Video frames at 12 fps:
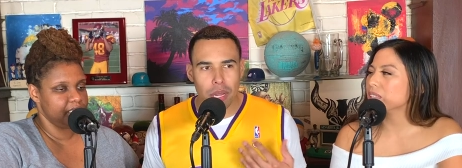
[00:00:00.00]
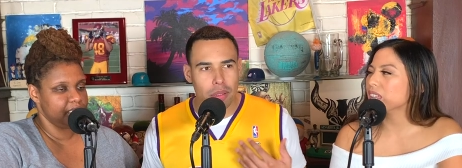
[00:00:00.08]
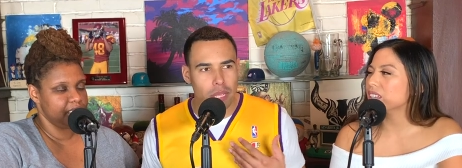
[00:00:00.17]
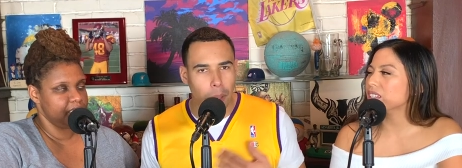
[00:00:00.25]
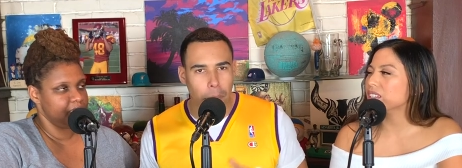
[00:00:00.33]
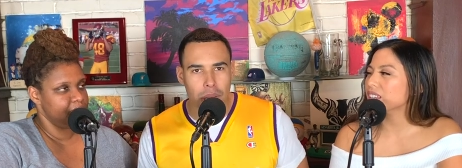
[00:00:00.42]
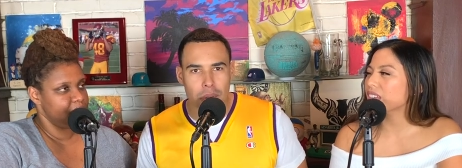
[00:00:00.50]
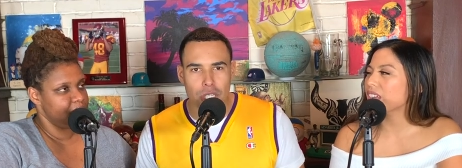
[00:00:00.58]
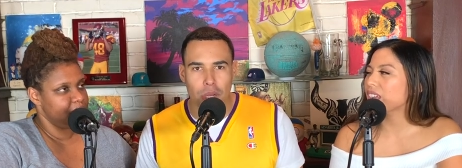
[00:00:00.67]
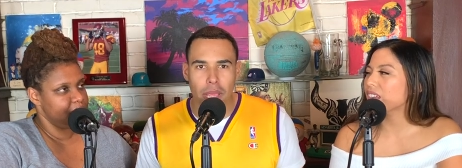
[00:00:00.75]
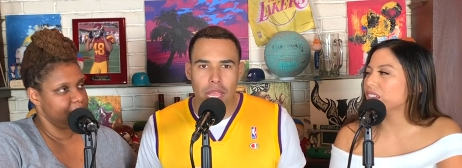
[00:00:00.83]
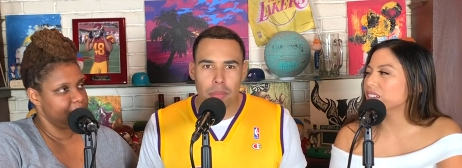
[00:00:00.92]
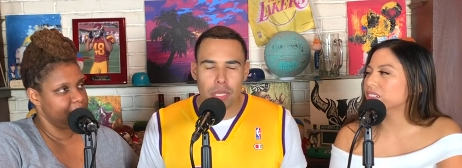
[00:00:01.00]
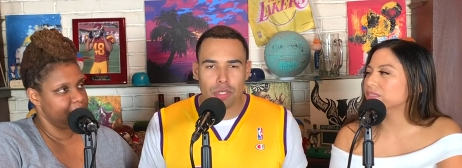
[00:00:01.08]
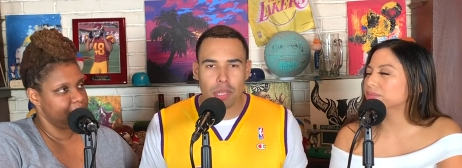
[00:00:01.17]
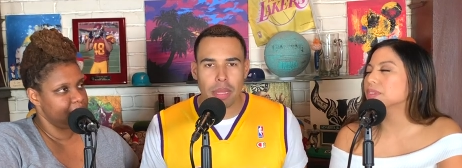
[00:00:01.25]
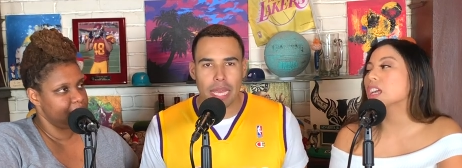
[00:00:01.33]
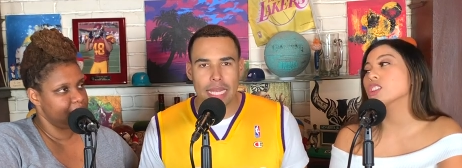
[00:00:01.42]
Speaker 1: you got premature babies.
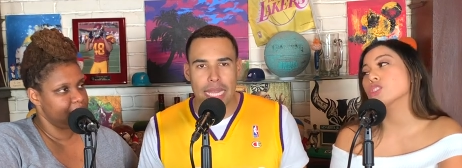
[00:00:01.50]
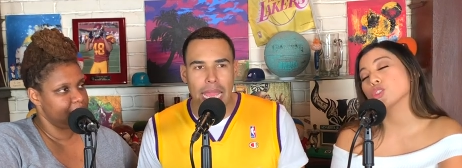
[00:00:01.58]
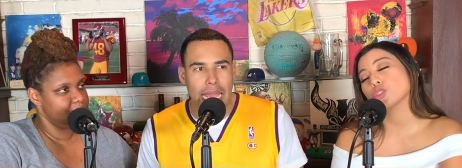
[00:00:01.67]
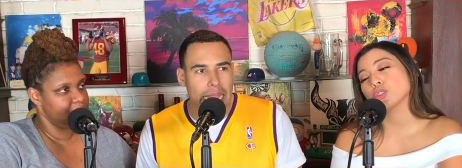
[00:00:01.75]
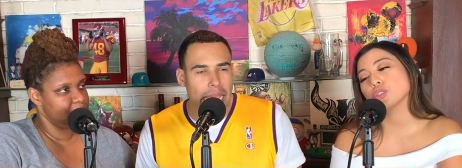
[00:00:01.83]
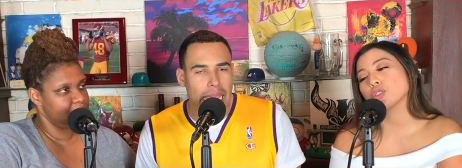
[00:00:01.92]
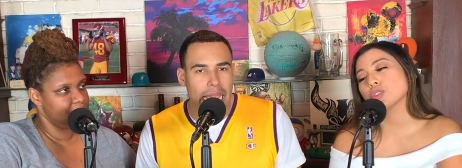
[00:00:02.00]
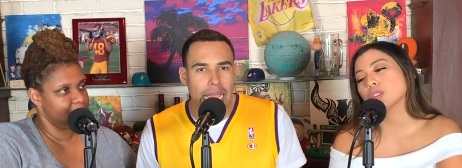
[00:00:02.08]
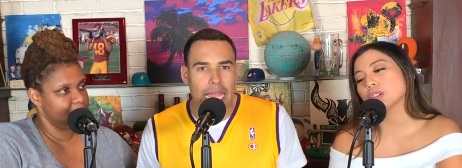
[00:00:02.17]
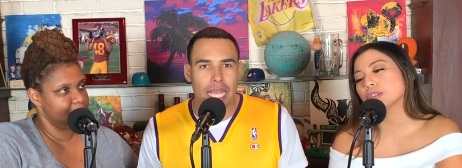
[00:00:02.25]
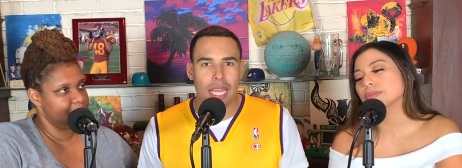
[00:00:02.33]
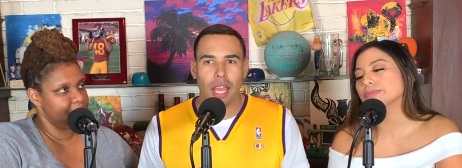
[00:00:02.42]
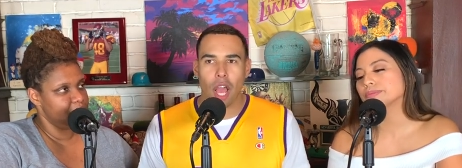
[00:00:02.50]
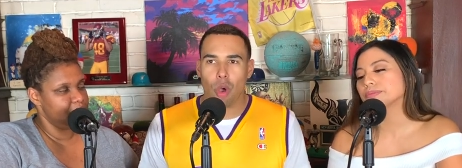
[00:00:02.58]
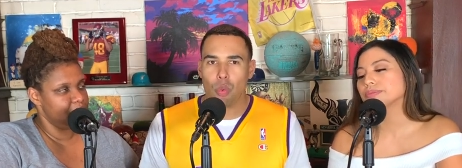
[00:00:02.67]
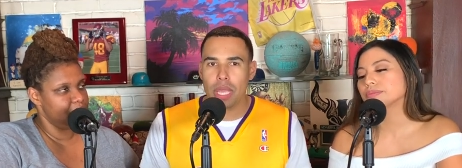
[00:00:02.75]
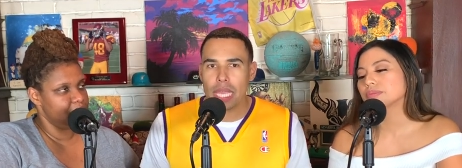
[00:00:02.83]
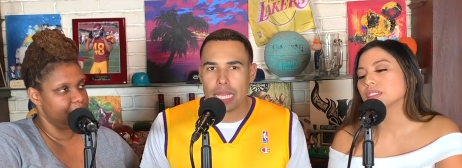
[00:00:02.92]
You could be like a day late,
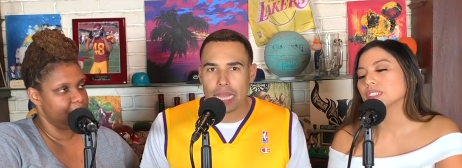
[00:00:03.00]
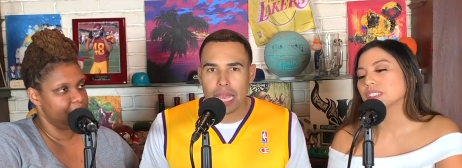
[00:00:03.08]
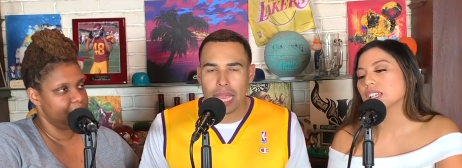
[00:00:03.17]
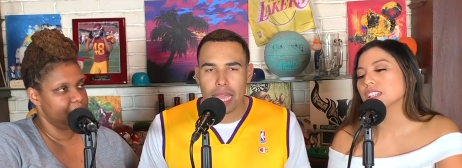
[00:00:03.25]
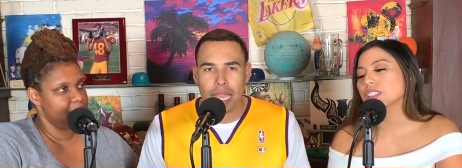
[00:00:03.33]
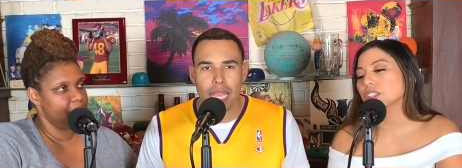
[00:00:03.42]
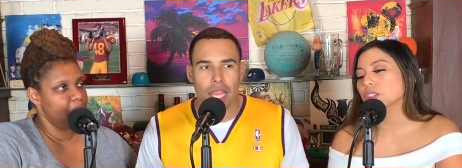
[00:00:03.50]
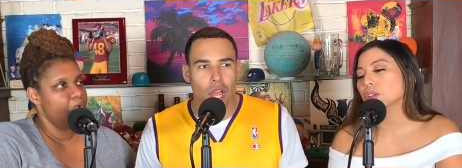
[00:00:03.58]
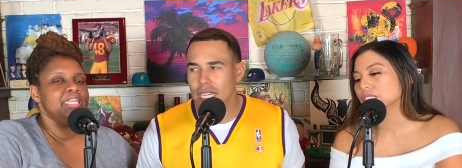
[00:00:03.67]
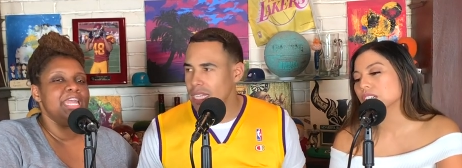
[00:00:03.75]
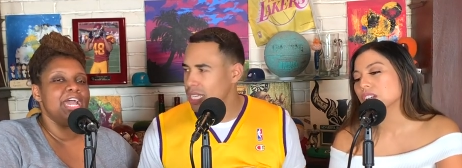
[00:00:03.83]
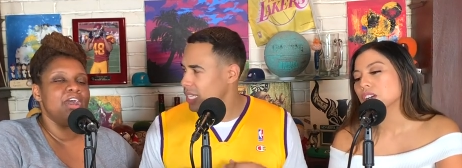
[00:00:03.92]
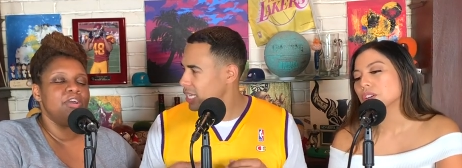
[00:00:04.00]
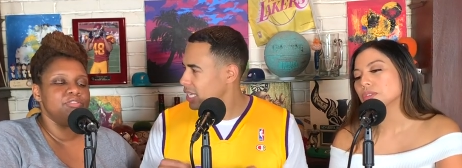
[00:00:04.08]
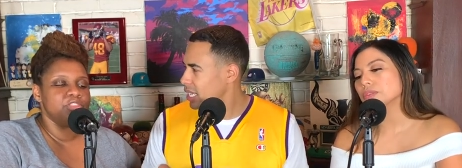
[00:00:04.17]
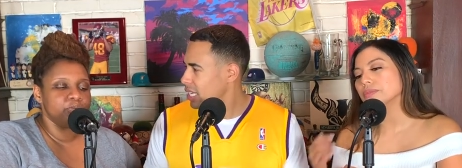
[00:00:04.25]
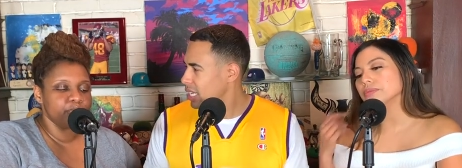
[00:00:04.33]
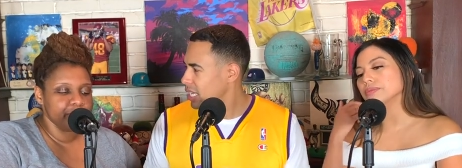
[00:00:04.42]
a week
Speaker 2: late. That's a good... Now,
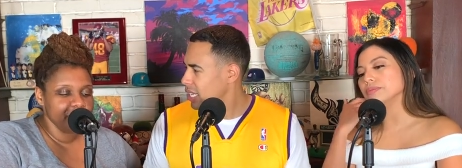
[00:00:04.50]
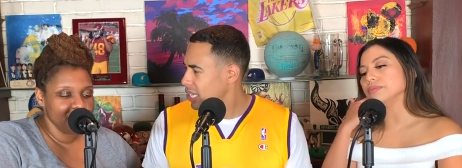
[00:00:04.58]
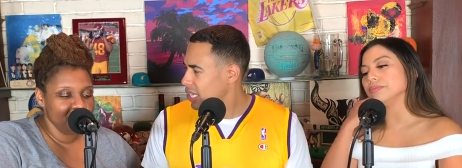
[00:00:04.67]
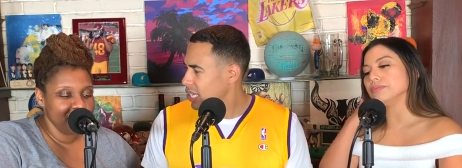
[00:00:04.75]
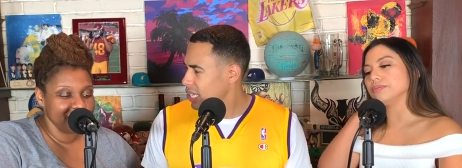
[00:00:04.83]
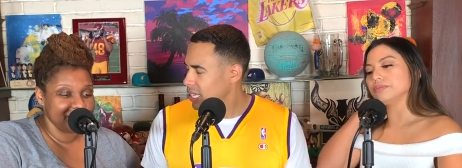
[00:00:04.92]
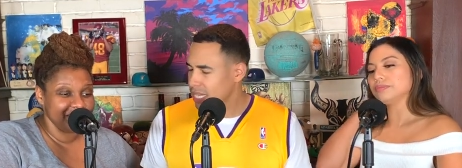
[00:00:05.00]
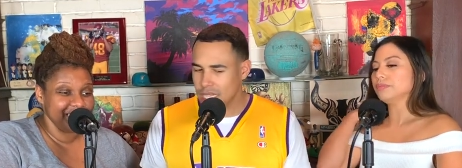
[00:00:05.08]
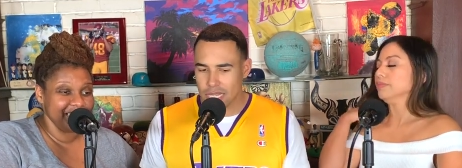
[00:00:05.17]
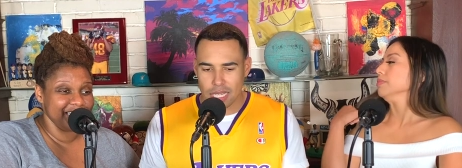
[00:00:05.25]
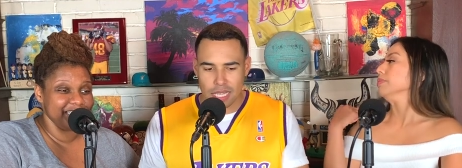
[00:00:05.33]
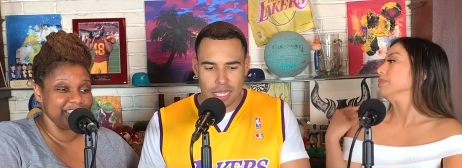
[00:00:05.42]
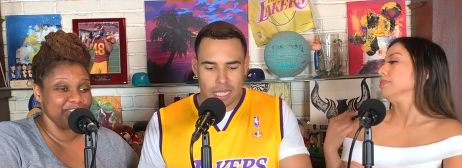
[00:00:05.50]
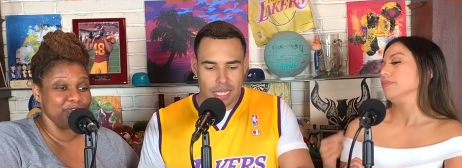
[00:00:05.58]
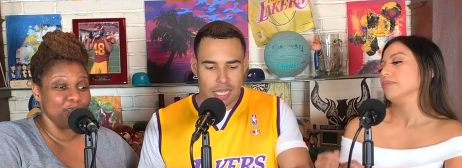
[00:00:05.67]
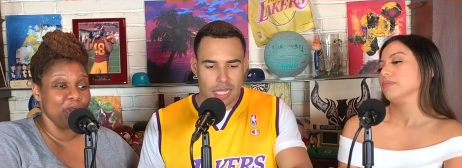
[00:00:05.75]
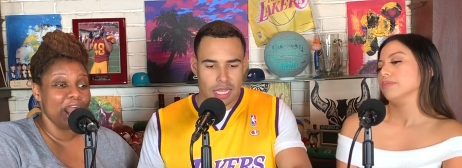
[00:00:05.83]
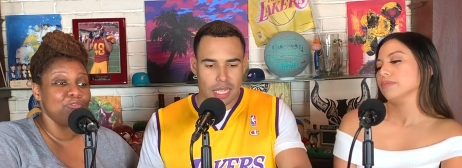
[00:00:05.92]
the real question is,
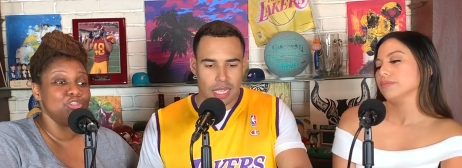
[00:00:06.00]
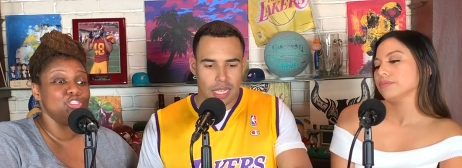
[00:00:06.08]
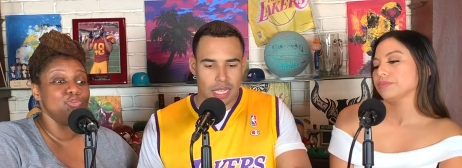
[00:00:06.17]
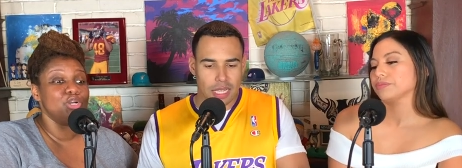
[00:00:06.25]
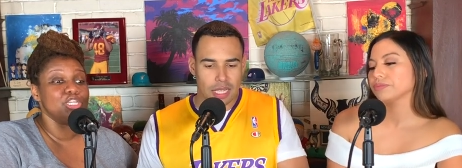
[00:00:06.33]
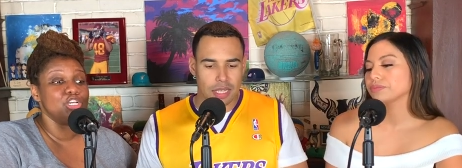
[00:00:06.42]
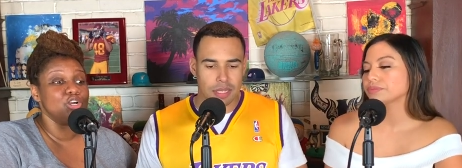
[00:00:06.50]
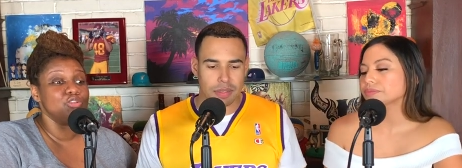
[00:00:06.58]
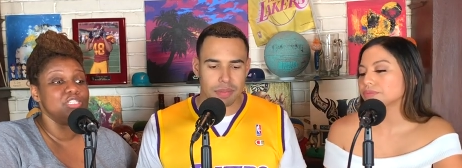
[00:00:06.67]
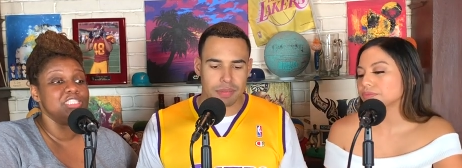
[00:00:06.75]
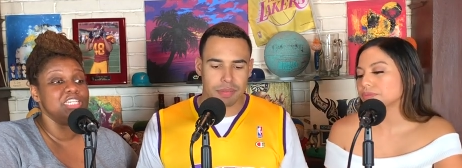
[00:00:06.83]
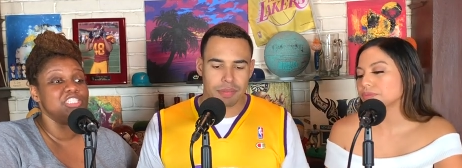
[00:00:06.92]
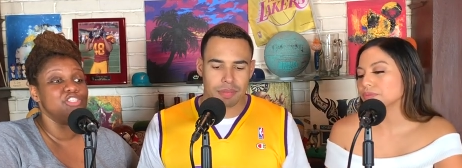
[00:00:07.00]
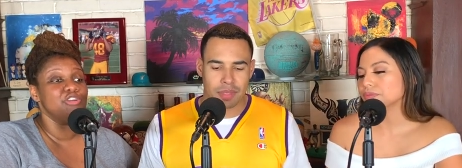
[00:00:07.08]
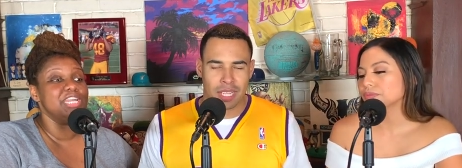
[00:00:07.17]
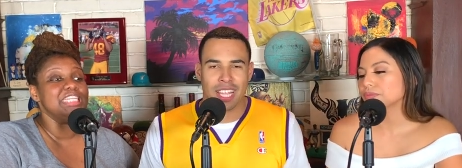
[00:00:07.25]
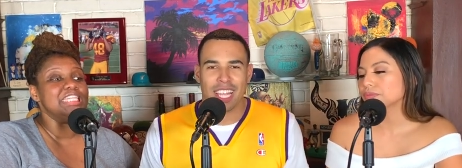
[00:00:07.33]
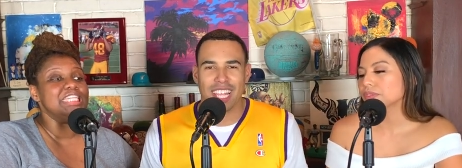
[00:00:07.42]
why would you want to go to such
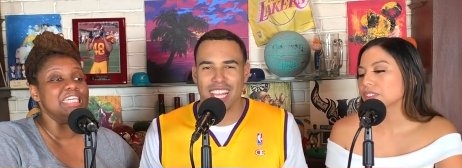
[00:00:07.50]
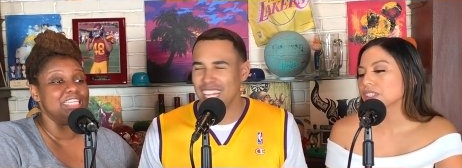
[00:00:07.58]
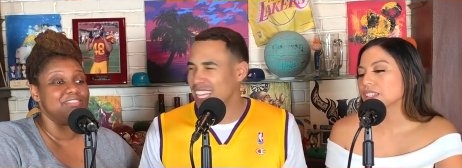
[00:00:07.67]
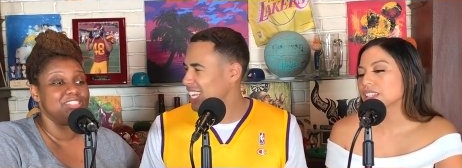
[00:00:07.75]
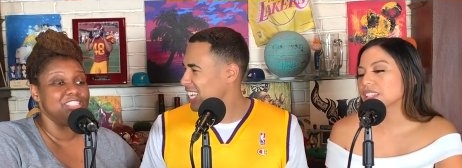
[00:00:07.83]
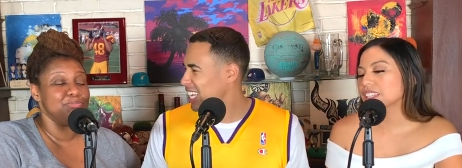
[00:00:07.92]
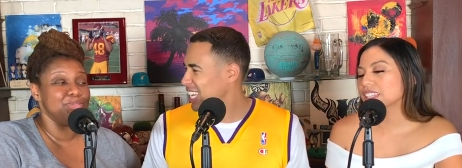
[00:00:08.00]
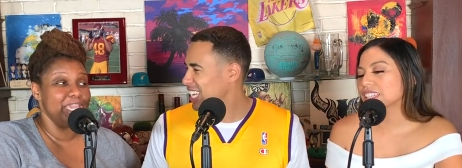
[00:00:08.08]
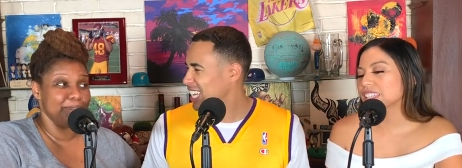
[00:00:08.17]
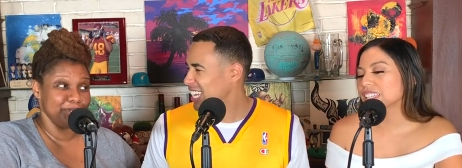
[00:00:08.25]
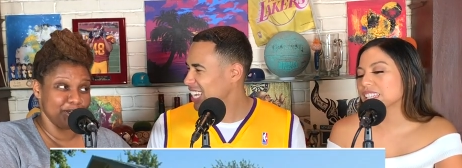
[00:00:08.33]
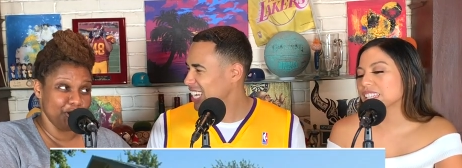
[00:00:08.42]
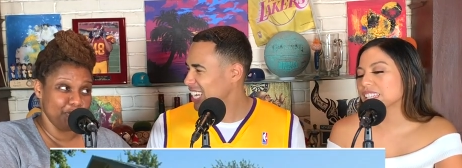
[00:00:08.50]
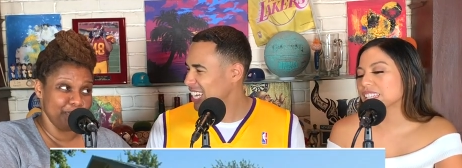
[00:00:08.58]
great lengths to be able to go